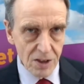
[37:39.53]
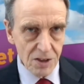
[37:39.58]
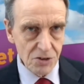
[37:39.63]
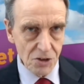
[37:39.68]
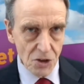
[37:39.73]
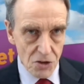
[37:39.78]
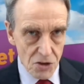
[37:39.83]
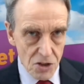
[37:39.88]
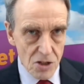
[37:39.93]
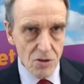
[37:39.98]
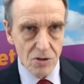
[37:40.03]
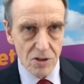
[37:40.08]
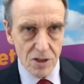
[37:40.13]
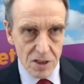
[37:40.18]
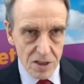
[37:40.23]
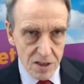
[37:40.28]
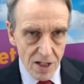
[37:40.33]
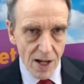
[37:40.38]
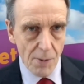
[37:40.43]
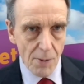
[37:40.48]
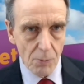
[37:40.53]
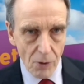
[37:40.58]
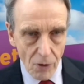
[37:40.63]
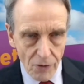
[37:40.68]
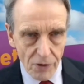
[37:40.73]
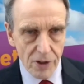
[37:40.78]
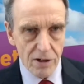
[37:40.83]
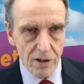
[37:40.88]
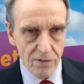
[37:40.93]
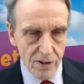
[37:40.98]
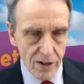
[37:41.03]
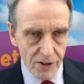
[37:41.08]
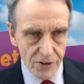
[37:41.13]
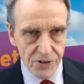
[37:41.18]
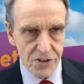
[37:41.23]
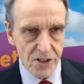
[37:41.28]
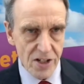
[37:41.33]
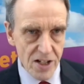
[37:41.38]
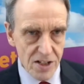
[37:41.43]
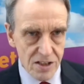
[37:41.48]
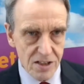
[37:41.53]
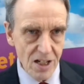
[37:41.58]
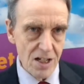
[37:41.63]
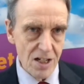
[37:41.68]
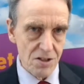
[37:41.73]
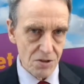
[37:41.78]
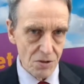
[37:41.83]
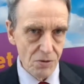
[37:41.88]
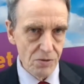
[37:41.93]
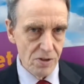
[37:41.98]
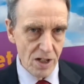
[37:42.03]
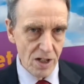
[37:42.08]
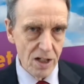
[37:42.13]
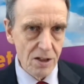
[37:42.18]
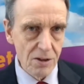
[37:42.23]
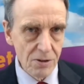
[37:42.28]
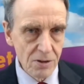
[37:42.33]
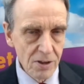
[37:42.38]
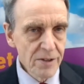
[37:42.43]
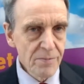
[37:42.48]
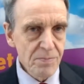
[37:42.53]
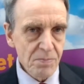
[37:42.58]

do you condemn what the Quran says, yes or no?